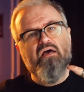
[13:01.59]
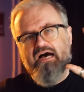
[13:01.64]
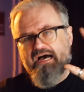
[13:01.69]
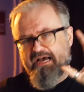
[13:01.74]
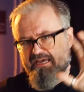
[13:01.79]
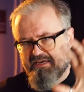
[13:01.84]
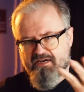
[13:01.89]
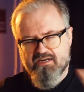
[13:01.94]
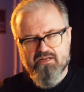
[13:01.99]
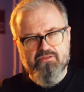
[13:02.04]

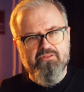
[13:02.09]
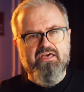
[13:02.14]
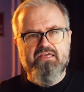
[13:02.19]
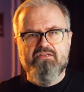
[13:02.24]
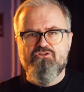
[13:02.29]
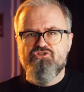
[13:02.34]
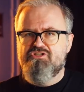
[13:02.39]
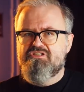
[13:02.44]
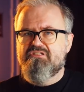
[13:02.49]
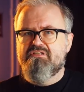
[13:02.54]
I gotta
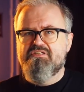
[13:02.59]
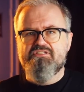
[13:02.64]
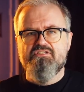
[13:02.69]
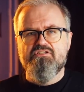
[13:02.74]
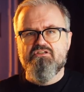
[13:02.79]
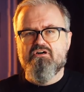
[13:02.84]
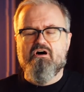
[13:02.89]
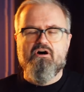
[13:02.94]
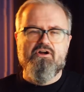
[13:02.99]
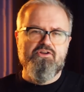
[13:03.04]
then just
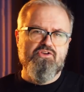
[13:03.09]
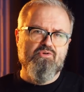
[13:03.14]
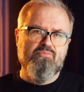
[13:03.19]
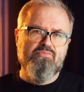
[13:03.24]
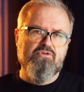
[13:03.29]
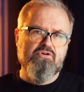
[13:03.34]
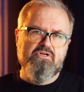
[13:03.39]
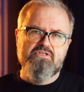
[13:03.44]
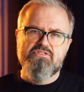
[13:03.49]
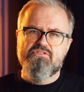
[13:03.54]
listen to
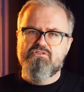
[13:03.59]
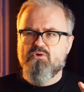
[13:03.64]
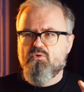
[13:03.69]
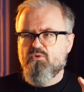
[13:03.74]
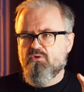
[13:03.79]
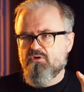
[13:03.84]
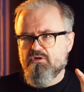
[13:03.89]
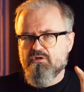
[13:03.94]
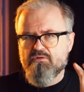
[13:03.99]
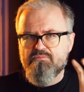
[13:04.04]
audiobooks
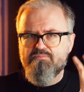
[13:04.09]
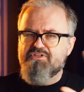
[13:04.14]
or